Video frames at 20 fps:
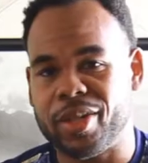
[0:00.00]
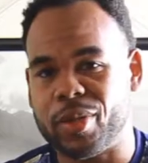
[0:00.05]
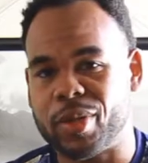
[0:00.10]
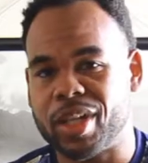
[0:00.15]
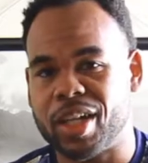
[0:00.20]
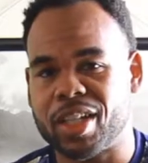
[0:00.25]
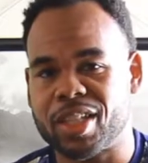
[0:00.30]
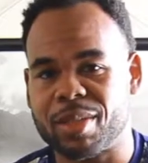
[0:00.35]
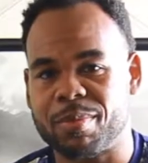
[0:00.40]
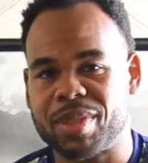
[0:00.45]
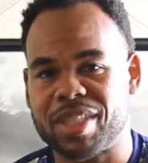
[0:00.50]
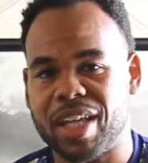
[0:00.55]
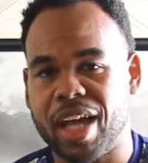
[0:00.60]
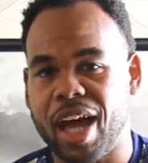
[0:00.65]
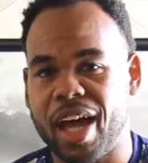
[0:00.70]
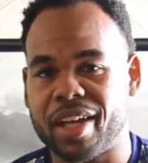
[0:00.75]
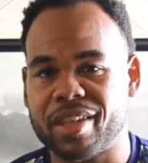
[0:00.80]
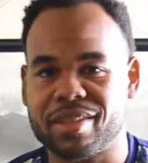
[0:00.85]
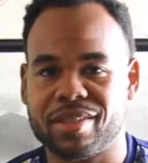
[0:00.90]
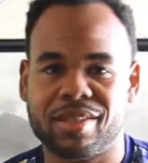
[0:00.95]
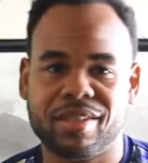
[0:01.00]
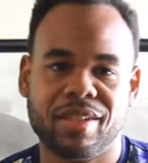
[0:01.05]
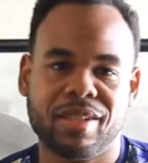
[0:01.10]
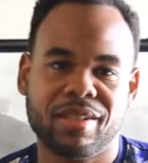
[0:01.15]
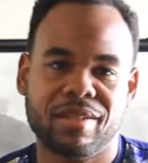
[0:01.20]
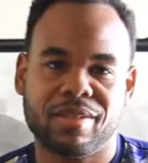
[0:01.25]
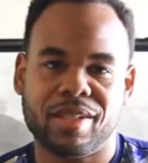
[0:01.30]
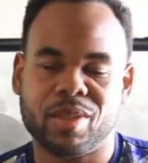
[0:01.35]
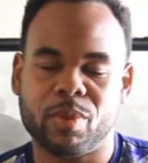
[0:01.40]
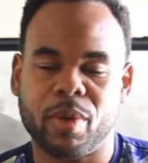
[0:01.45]
they do custom socks.
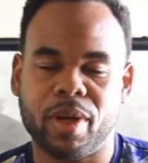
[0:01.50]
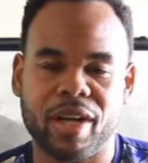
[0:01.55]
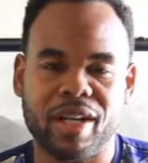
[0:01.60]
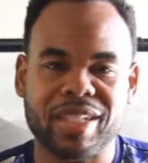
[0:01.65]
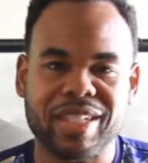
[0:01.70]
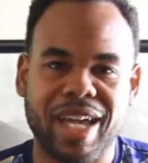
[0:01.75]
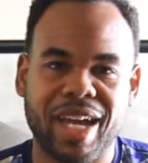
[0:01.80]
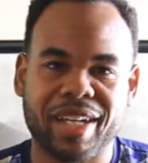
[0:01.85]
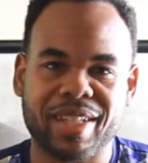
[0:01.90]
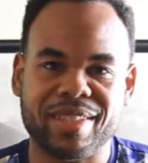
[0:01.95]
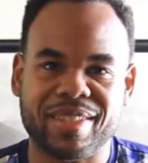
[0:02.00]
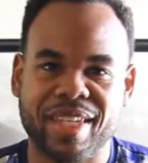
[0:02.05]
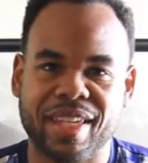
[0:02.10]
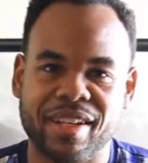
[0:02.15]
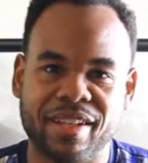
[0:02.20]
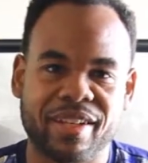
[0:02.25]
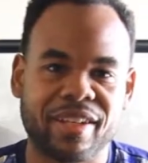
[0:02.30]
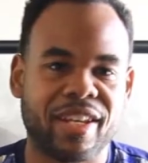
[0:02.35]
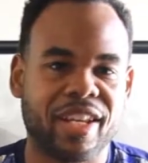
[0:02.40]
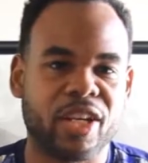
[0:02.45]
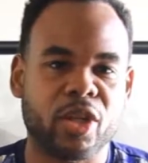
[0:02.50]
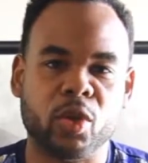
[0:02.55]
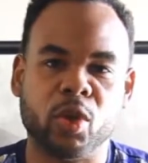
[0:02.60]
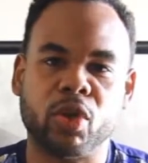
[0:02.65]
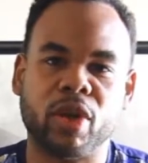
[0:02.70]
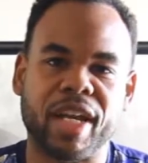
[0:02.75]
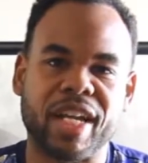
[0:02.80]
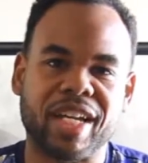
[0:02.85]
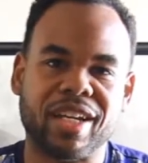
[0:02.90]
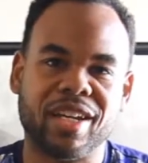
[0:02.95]
That's why they're Sock Insanity. They do
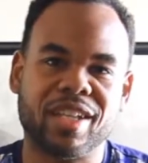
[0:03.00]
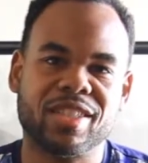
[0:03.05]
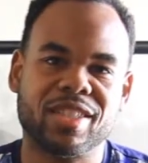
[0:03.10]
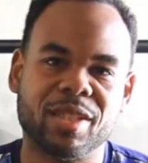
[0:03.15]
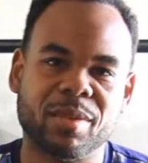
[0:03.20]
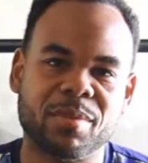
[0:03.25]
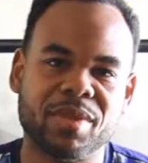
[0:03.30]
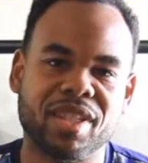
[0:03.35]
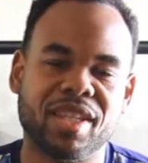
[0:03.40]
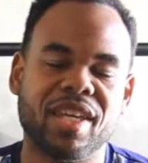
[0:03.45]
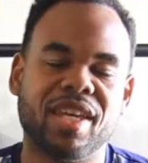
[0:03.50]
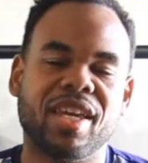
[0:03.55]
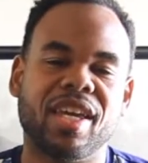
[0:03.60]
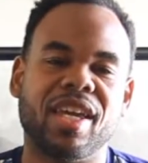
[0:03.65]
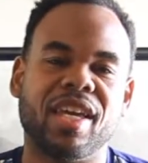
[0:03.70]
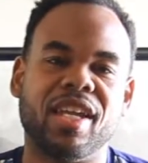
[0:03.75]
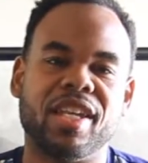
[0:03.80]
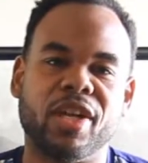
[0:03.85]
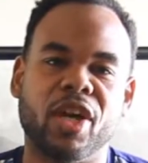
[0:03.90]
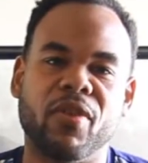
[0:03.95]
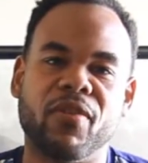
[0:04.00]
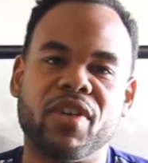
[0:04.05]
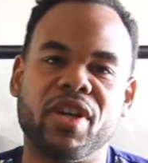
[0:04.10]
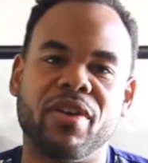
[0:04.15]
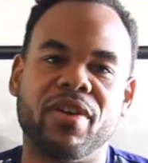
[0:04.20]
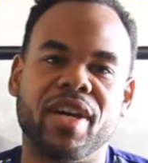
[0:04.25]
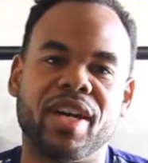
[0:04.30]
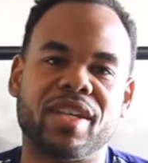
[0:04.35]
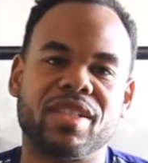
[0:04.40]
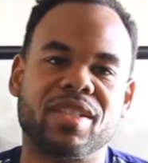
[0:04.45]
great customs. And the
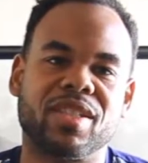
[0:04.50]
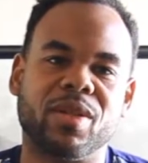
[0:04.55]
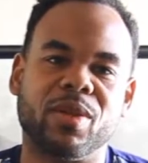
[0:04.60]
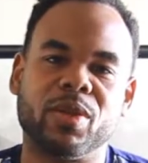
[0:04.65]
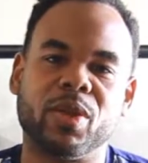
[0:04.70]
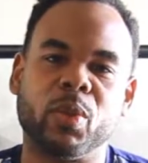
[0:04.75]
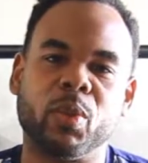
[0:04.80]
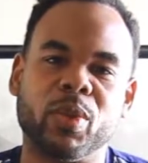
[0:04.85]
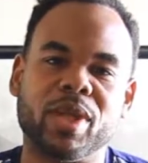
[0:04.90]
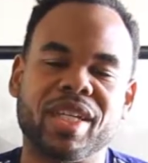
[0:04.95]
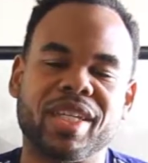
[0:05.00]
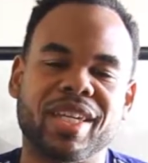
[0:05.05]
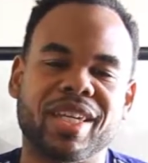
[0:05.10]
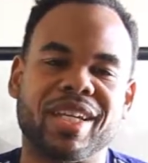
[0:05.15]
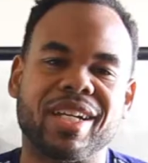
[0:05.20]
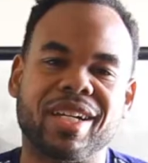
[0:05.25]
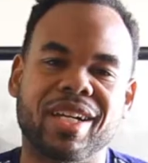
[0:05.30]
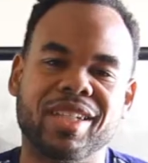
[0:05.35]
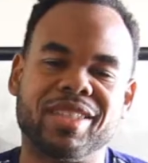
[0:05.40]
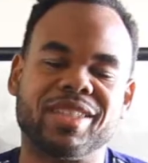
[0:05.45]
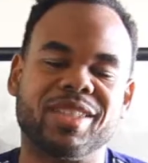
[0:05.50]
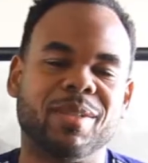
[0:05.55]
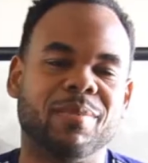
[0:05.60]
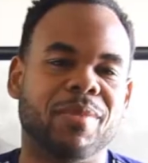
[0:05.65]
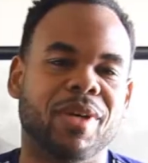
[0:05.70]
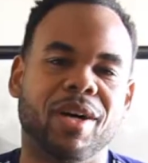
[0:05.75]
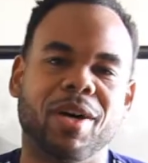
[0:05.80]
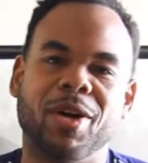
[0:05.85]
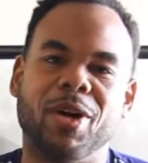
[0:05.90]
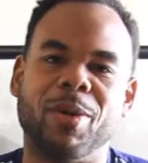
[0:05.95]
OVO XO The Weeknd
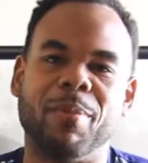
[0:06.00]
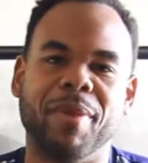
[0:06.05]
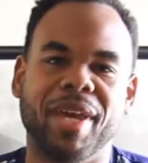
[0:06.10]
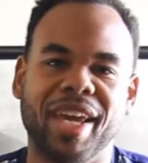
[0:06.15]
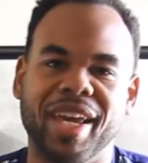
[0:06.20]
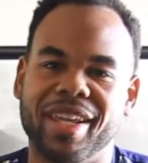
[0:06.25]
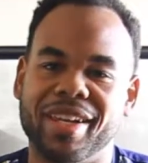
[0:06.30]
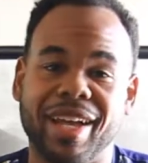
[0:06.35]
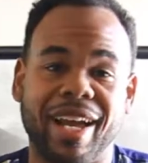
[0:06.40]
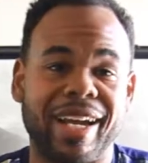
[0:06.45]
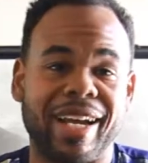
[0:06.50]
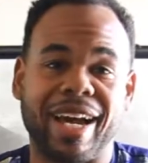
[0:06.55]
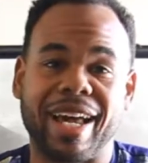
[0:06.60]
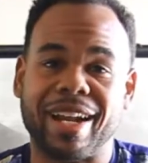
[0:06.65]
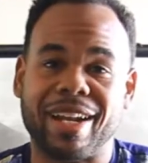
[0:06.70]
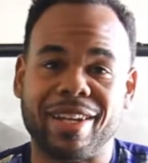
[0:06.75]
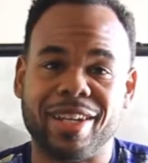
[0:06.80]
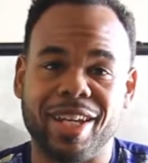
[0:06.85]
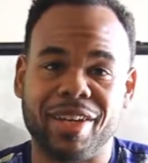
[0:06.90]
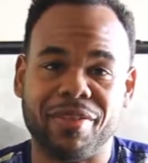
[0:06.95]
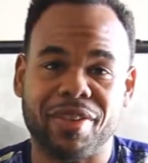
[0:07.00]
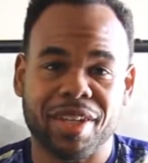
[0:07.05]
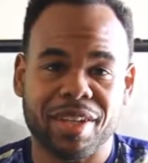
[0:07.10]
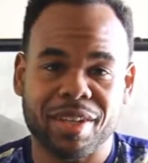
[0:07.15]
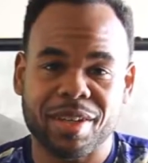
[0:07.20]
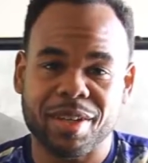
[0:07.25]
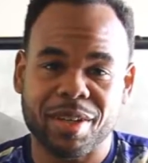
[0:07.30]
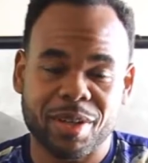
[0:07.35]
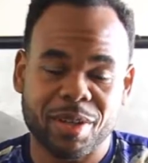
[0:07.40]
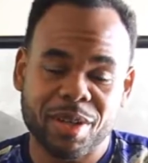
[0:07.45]
custom, oh man, I gotta love it.
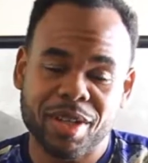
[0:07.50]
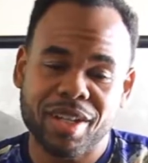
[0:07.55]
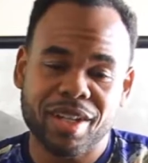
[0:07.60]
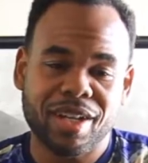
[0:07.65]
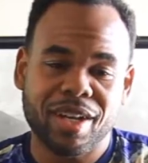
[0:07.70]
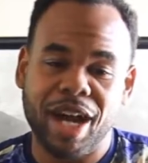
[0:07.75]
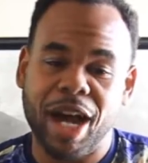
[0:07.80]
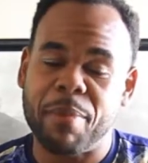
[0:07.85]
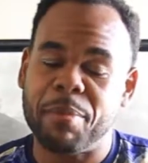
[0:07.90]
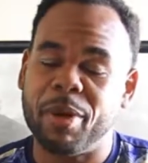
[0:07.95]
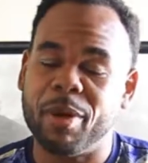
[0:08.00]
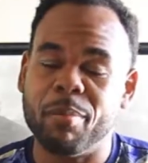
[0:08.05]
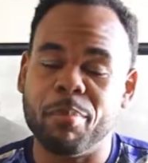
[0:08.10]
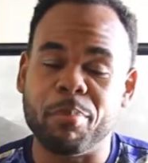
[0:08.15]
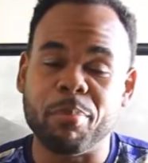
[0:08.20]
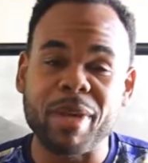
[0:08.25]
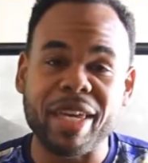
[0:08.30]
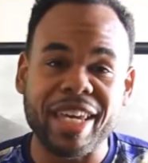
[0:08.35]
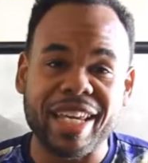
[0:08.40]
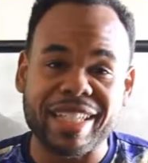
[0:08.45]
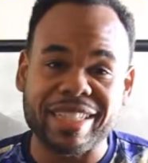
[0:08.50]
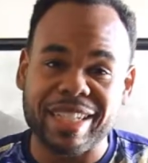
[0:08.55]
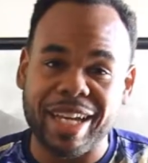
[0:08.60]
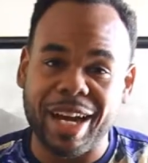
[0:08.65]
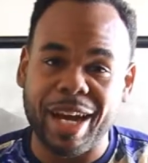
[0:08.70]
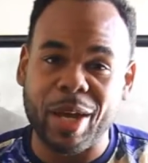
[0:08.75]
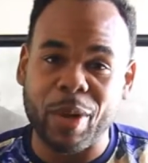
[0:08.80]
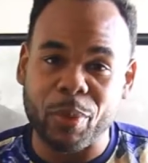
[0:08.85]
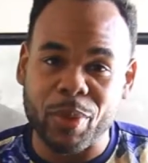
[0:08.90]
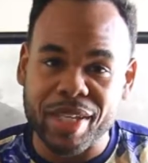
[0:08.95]
You know, I'm a big
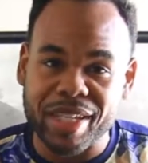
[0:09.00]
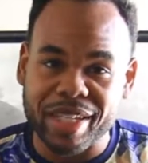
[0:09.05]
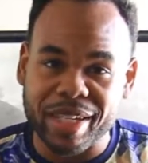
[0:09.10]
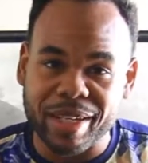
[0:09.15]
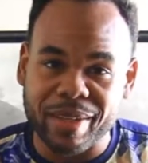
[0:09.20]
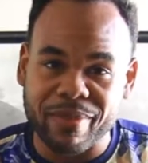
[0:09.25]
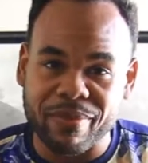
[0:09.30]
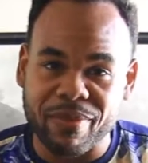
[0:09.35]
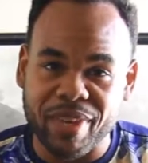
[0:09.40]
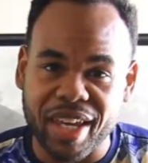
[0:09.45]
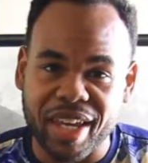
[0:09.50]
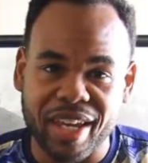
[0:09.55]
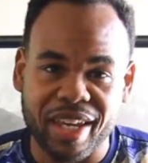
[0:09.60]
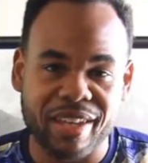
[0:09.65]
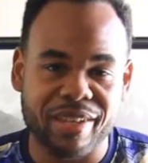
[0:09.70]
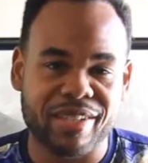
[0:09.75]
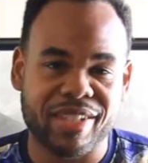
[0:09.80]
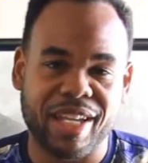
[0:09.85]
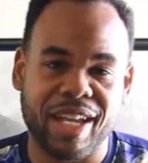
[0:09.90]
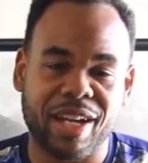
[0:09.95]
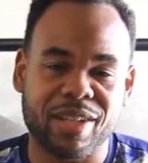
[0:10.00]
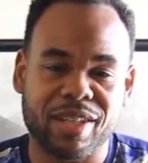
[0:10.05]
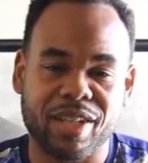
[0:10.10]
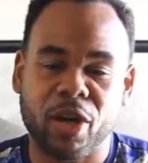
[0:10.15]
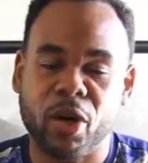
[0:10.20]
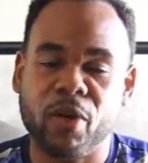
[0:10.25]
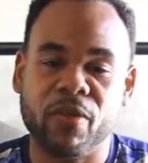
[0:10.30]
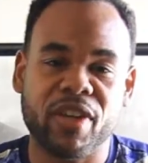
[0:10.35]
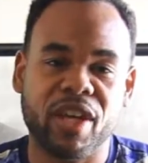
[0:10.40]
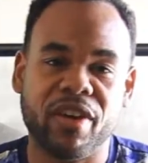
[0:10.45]
time Weeknd fan. Shout out
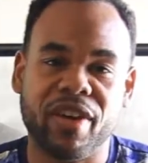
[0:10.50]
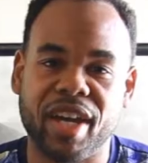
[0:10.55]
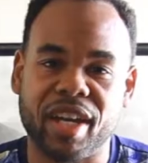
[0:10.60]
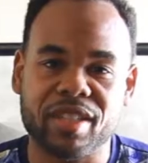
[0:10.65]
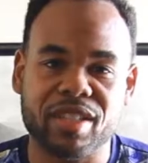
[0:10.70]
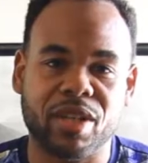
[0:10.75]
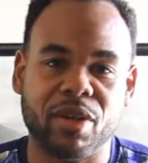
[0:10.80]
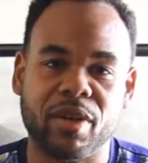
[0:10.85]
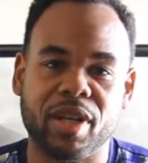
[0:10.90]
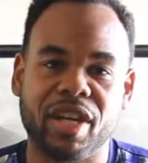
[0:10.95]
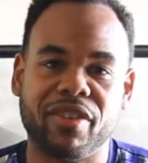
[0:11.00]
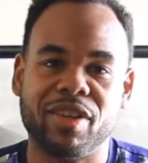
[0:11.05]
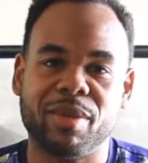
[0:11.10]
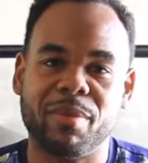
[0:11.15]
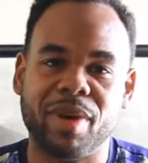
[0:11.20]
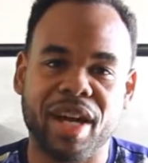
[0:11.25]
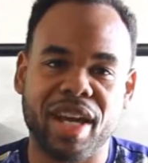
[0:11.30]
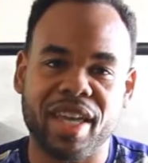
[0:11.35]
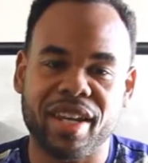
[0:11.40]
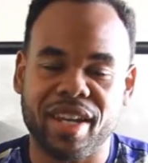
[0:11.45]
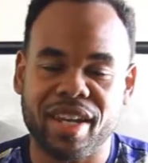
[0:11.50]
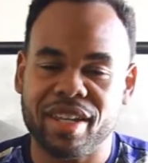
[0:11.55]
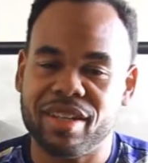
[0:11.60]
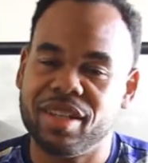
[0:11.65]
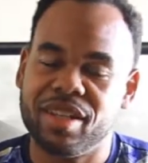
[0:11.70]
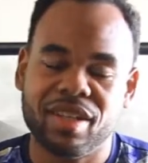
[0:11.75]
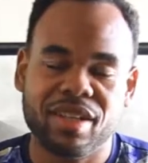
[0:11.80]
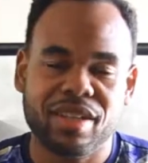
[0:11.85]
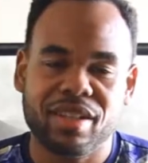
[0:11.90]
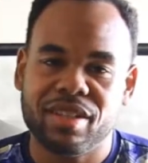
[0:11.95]
to OVO XO and everybody that